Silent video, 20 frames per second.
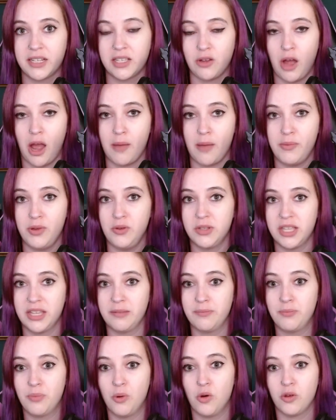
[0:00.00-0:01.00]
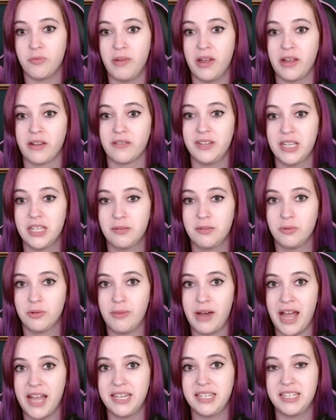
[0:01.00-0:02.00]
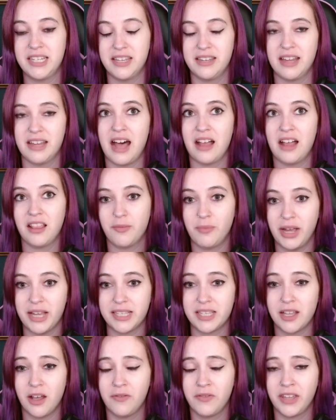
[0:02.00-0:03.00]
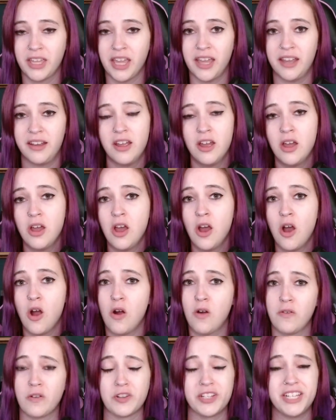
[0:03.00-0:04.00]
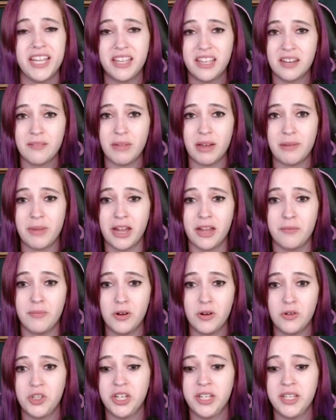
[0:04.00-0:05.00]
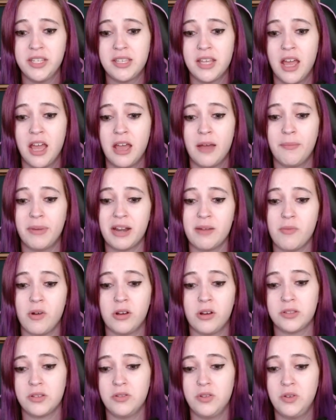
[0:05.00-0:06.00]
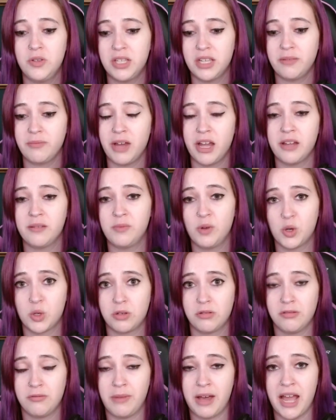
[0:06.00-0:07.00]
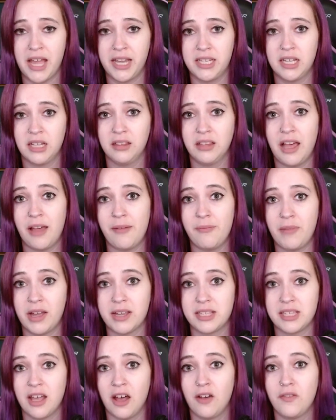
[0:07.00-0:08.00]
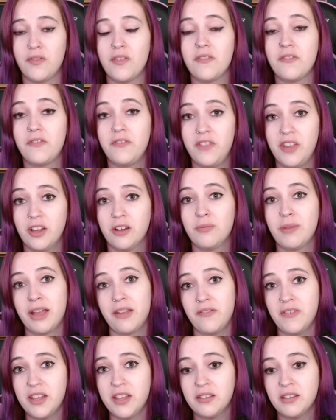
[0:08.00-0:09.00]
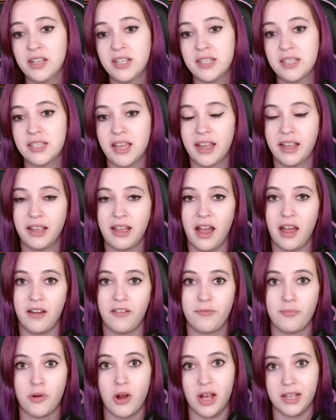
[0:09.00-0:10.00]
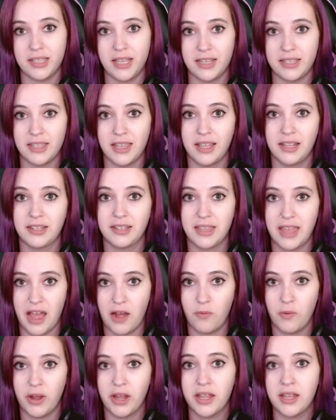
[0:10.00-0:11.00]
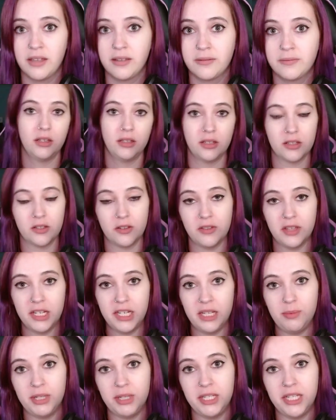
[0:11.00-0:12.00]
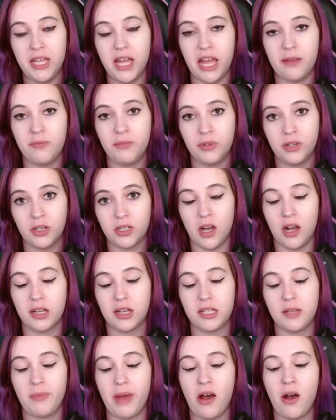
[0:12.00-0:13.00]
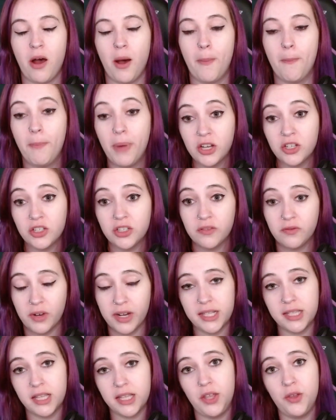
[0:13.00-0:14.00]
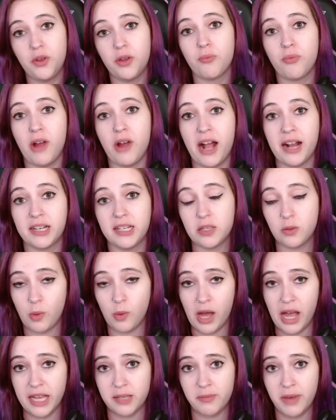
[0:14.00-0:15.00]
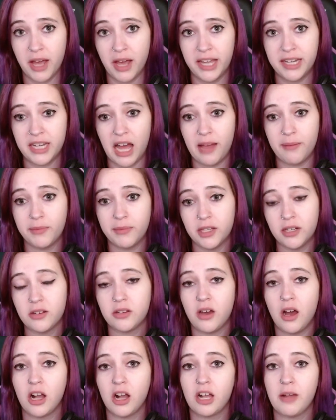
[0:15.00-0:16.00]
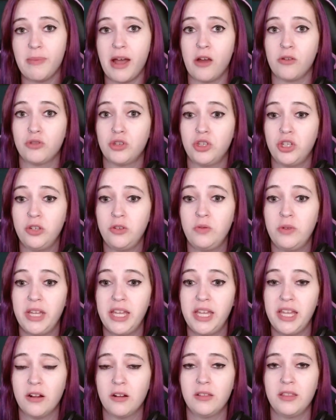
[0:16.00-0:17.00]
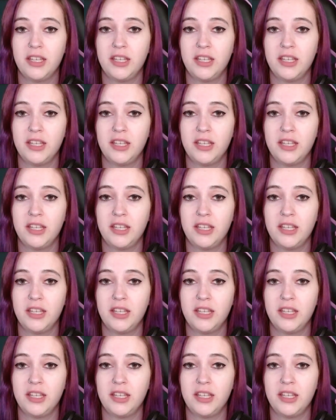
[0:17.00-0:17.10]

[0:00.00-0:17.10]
So I'm using both my reasonable mind to not let myself get overtaken by my emotions, but I'm also using my emotional mind to let myself feel my feelings and kind of process things that way. So the DBT handbook talks about a bunch of ways that you can practice wise mind. I'm going to talk about two here.